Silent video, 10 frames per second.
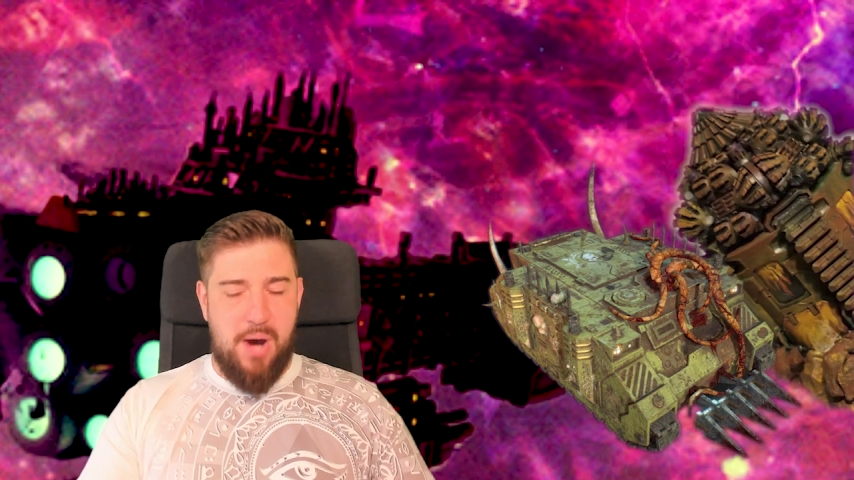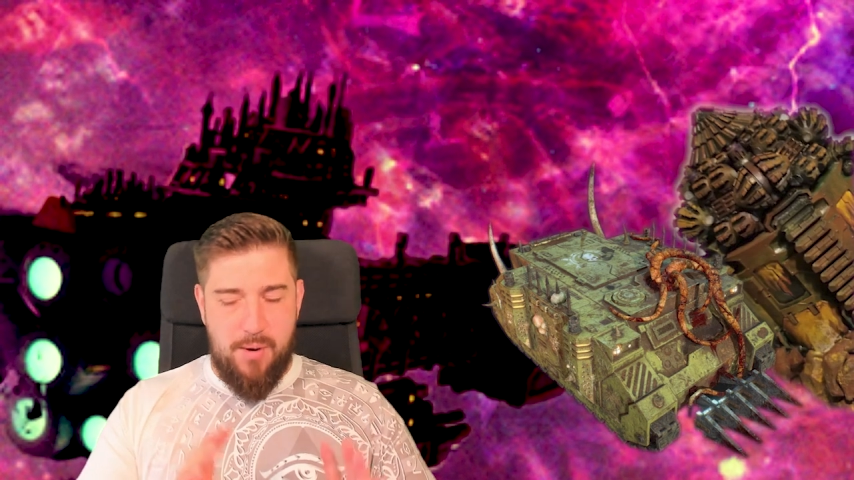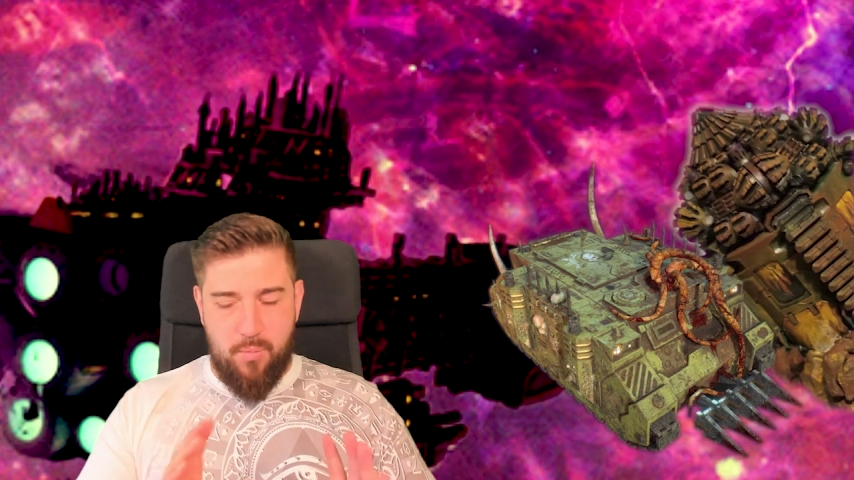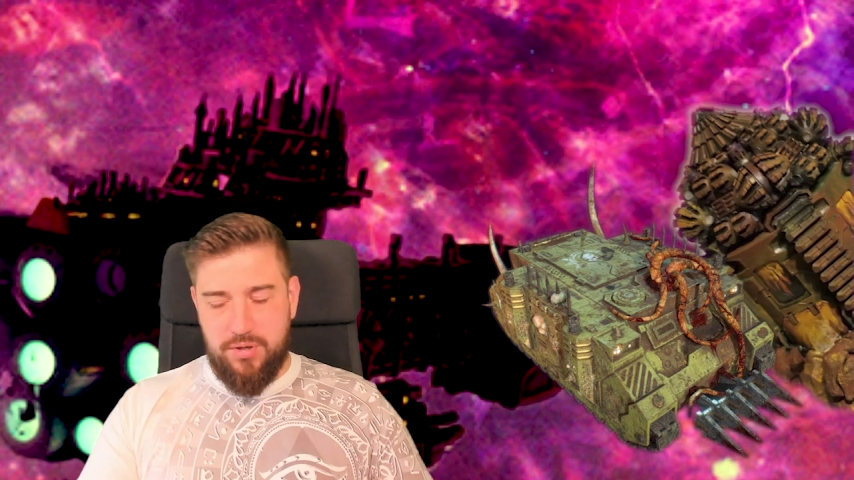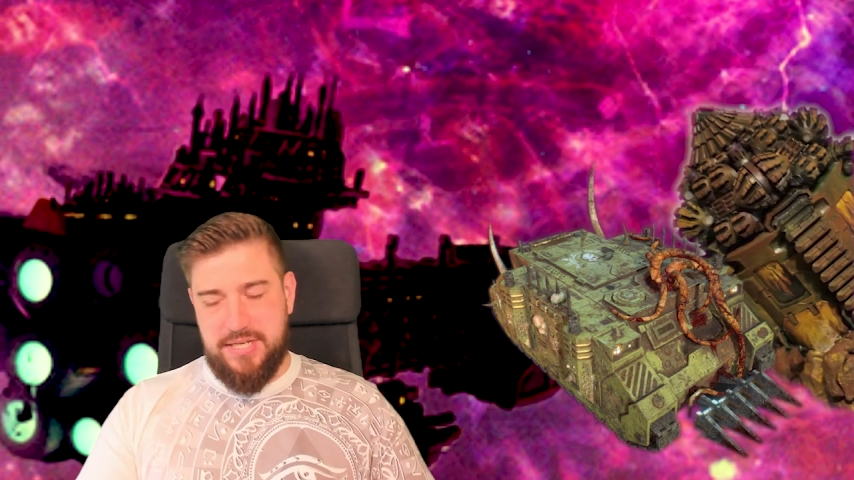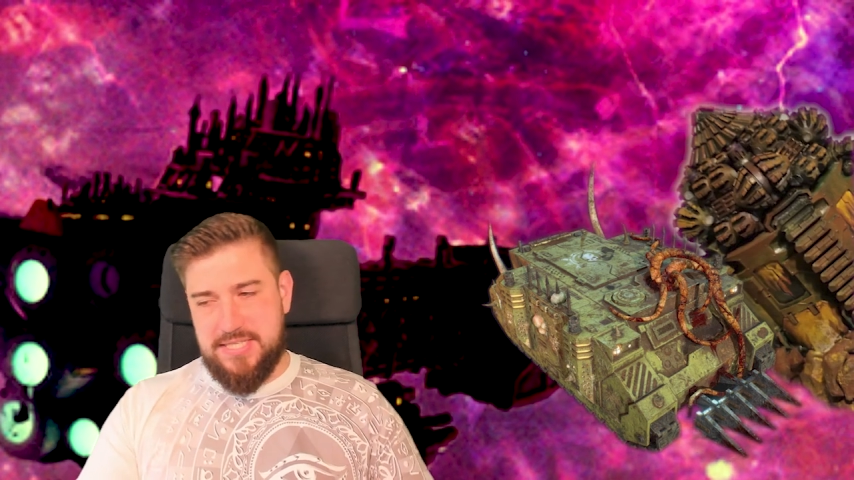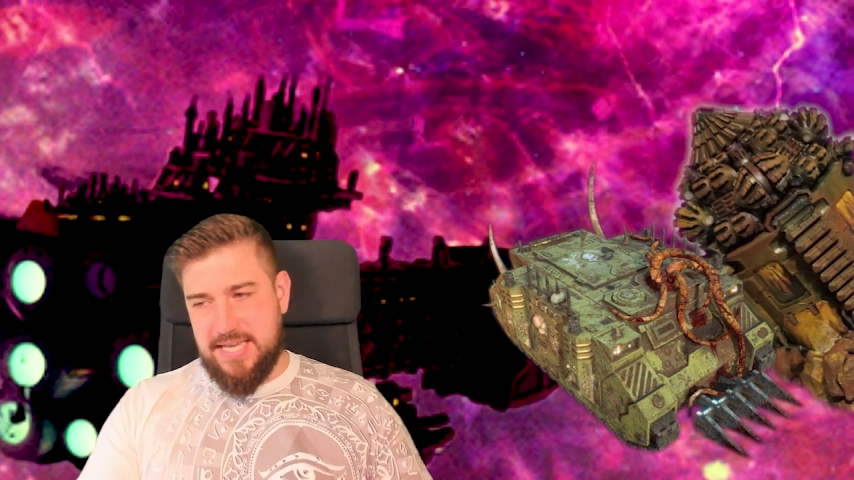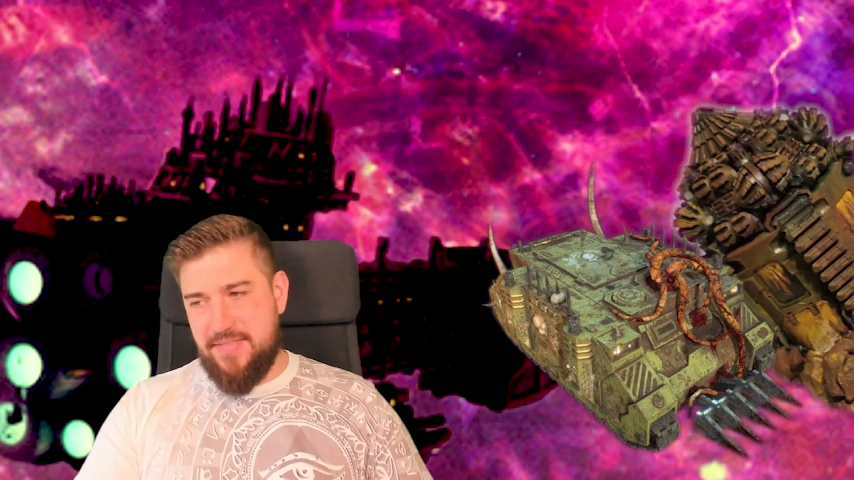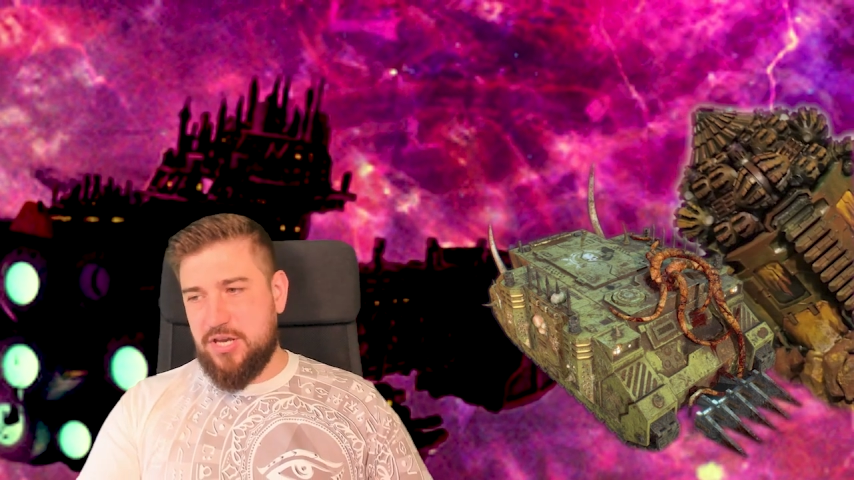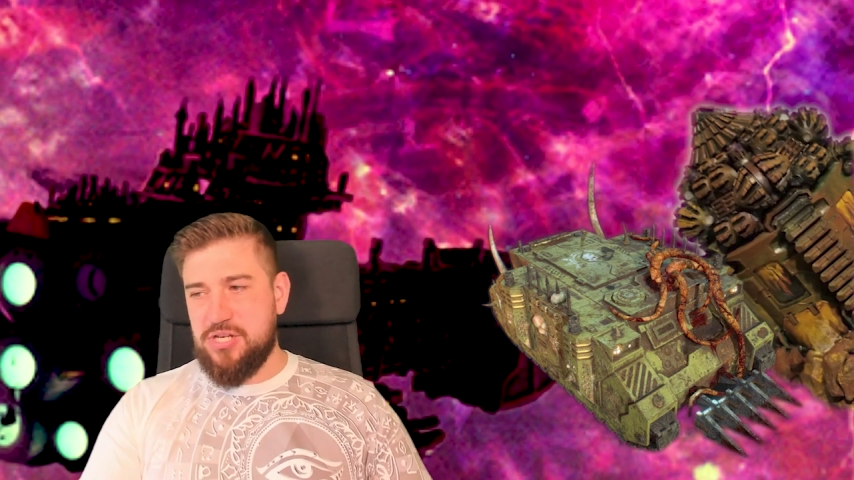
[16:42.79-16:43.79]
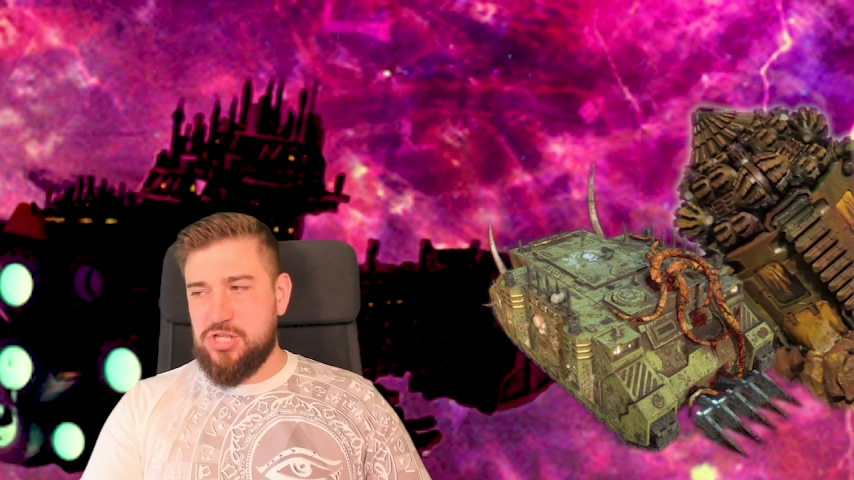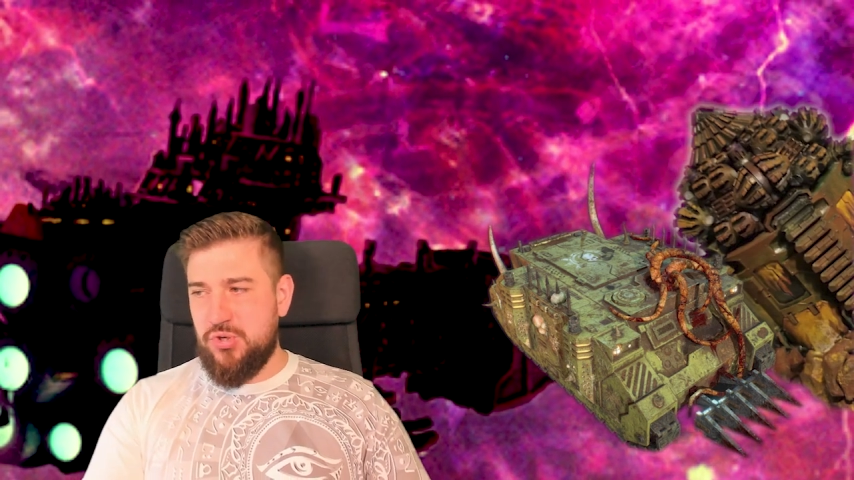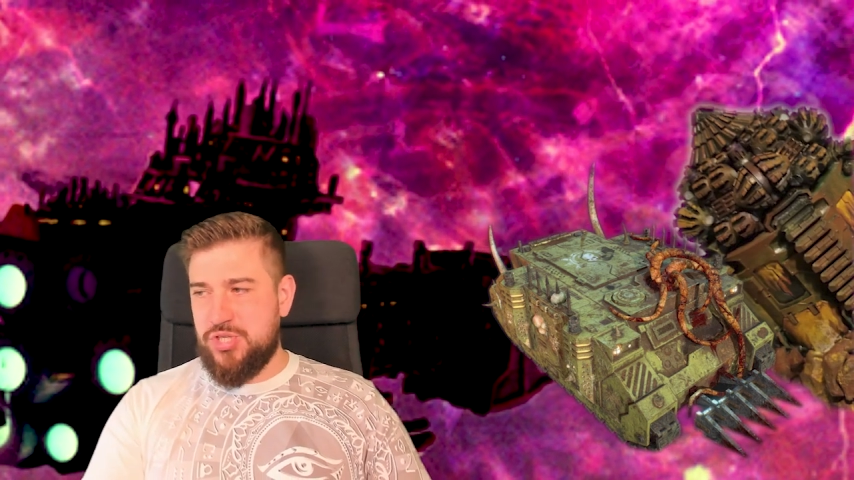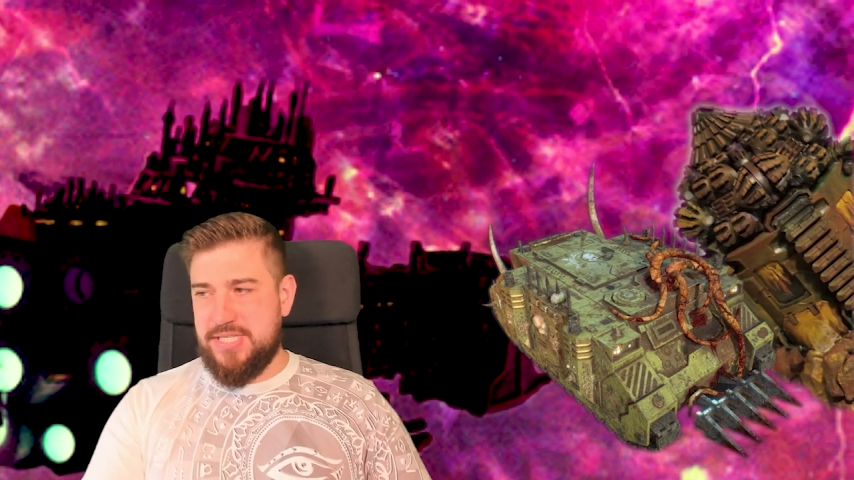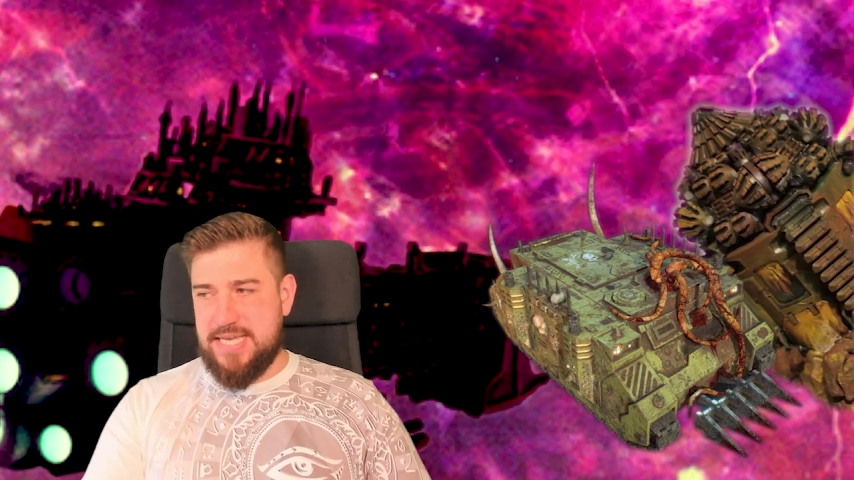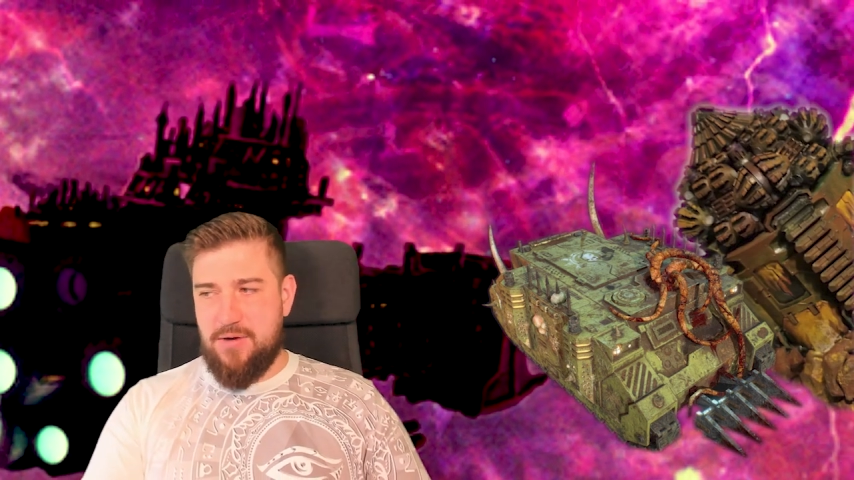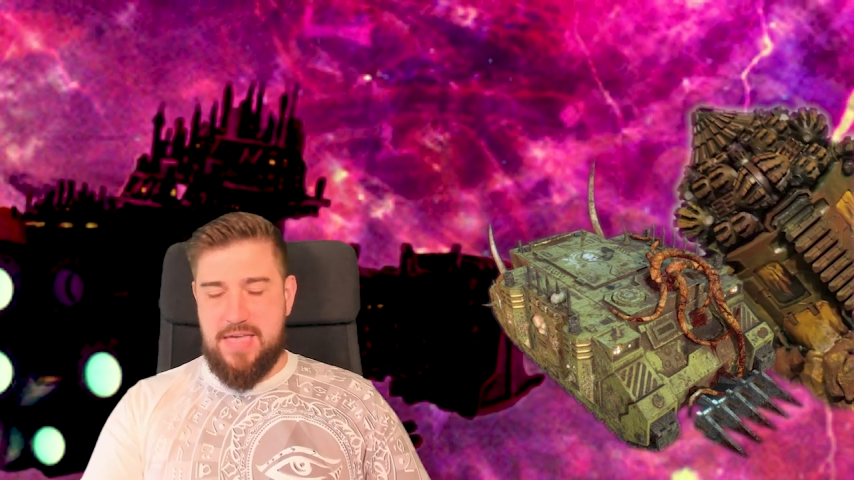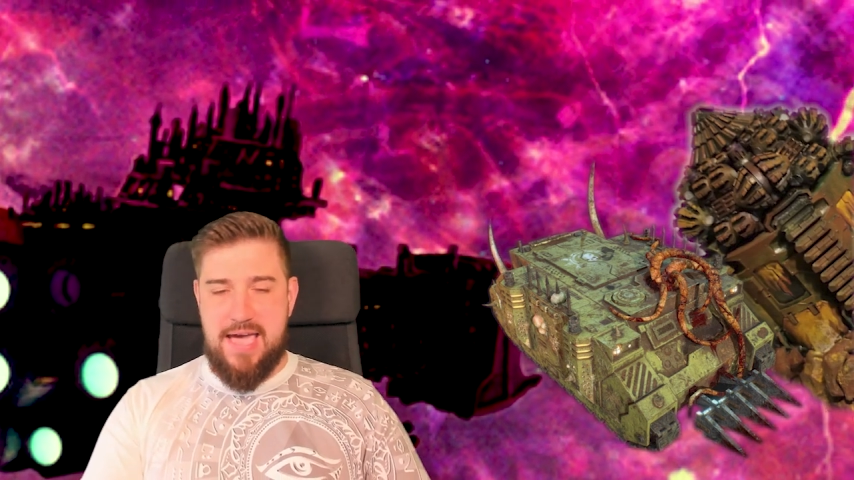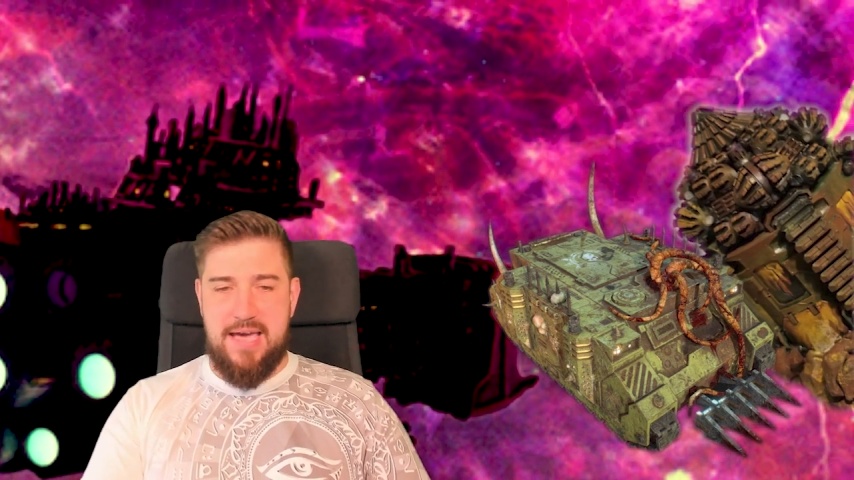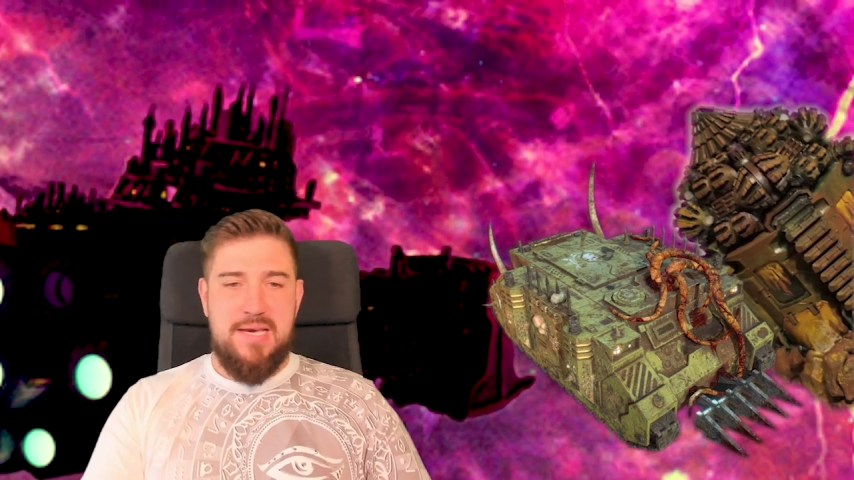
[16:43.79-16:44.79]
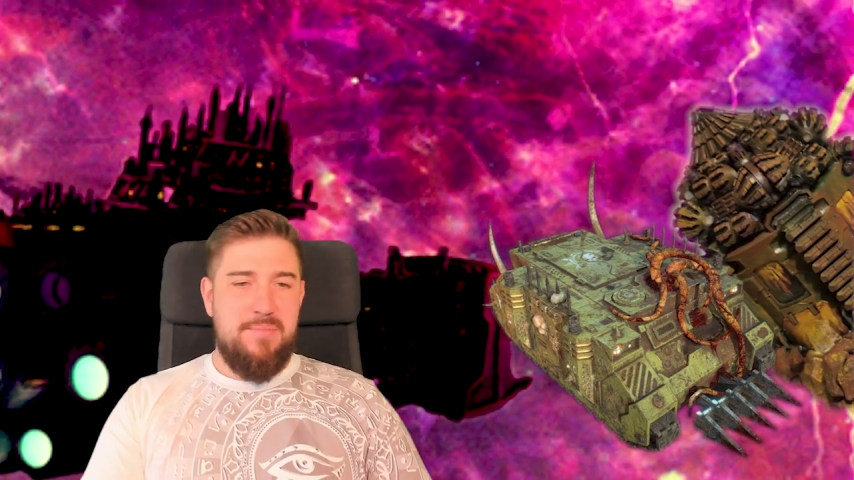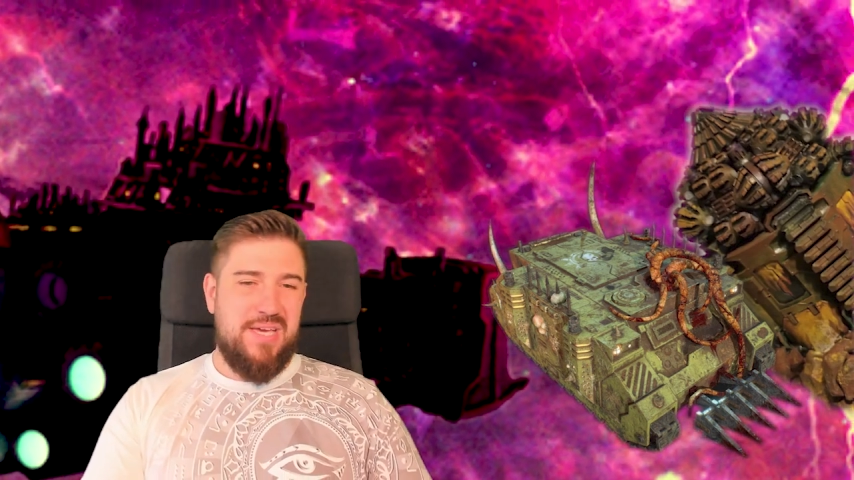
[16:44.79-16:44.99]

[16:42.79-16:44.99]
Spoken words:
but I wanted to get the conclusions out there